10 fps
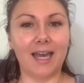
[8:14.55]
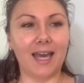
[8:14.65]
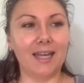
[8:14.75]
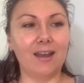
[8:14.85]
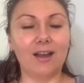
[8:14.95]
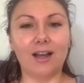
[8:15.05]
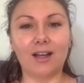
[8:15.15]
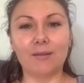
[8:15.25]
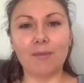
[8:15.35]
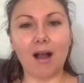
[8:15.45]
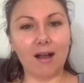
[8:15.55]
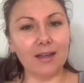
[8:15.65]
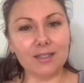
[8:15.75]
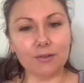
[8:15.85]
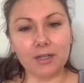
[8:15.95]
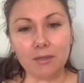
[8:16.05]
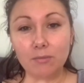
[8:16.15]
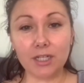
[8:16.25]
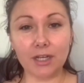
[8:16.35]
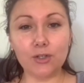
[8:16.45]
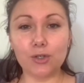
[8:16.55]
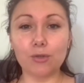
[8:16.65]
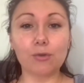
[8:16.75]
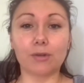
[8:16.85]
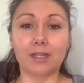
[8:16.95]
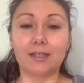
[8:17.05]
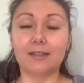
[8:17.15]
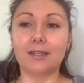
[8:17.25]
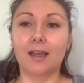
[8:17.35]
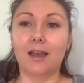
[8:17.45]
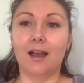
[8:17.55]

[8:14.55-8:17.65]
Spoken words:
I had ice cream, which had sugar in it.